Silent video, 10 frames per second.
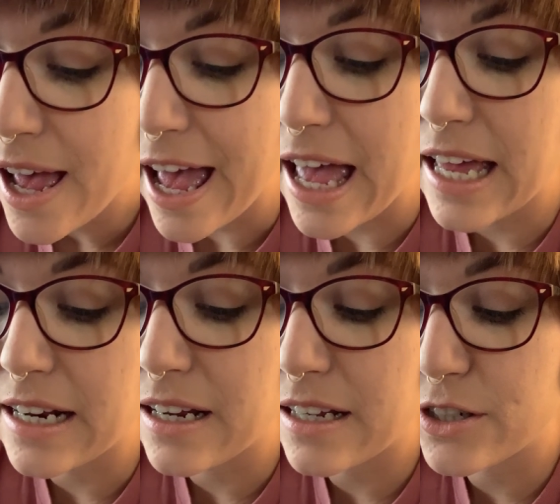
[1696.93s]

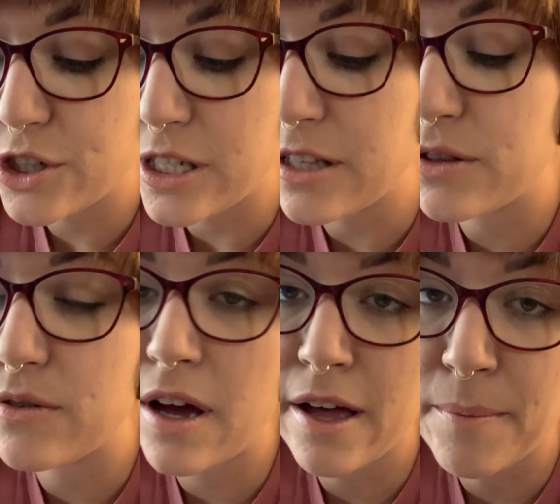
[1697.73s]
And she
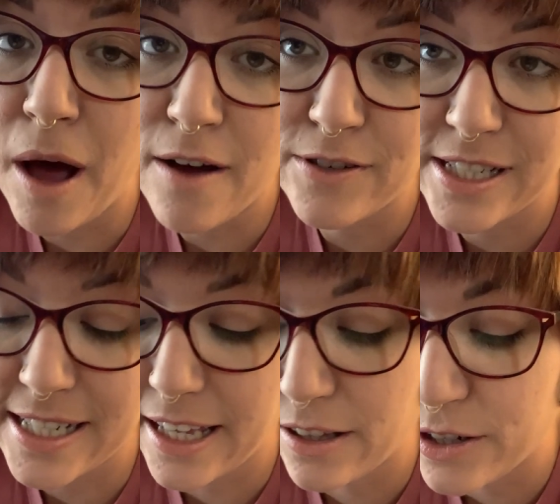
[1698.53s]
um, offers
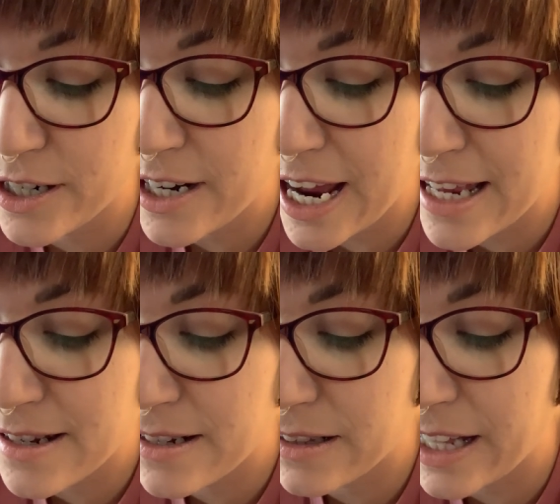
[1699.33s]
to kill her.
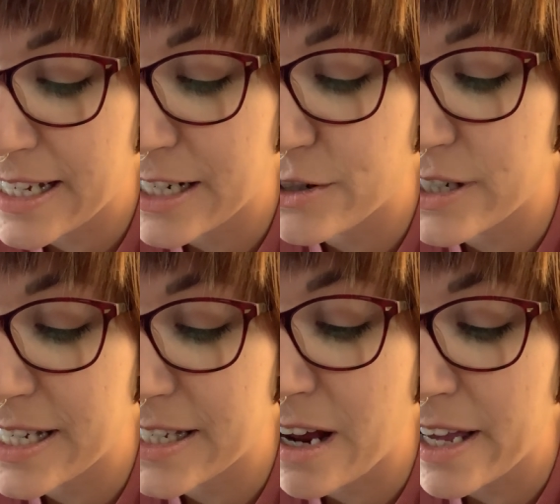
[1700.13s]
And Lysandra
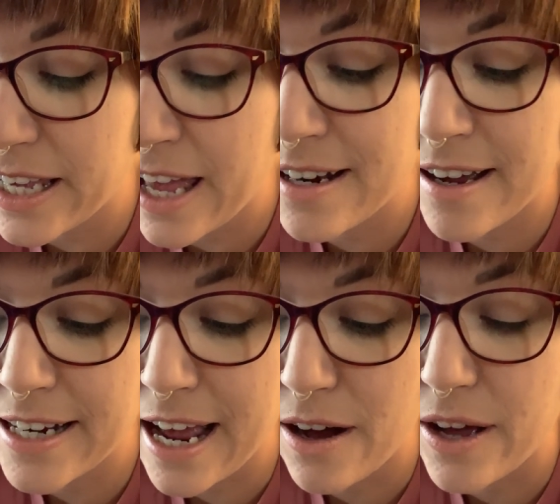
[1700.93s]
says, not yet, not
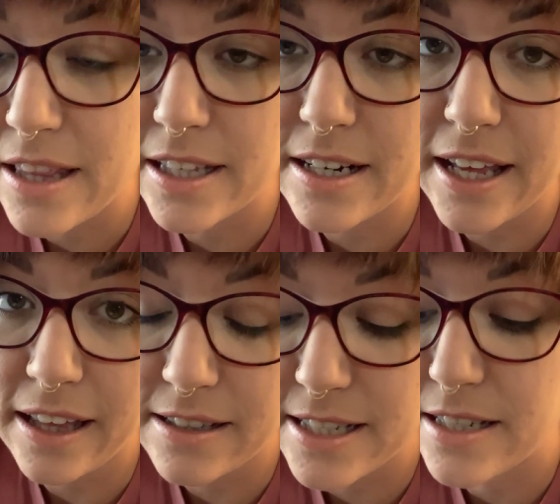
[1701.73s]
now. And then
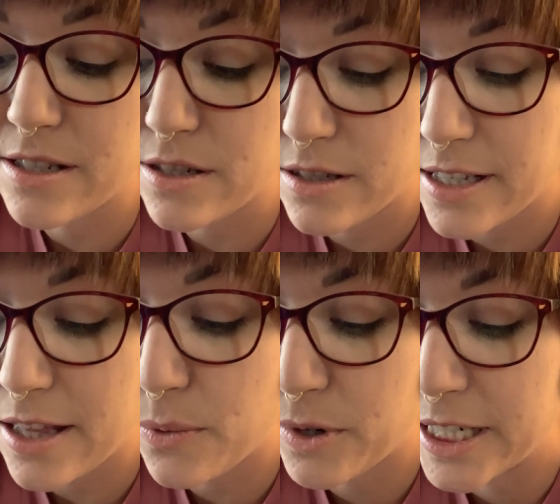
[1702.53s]
Aelin says, say
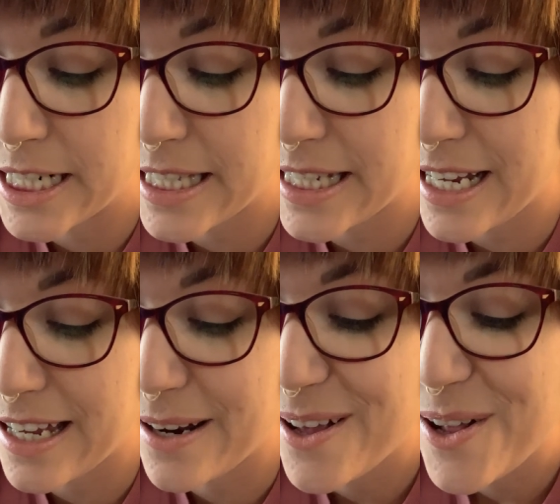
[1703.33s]
the word and it's
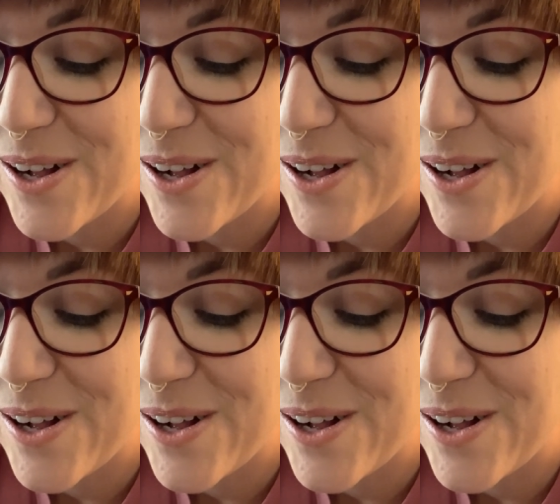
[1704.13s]
done.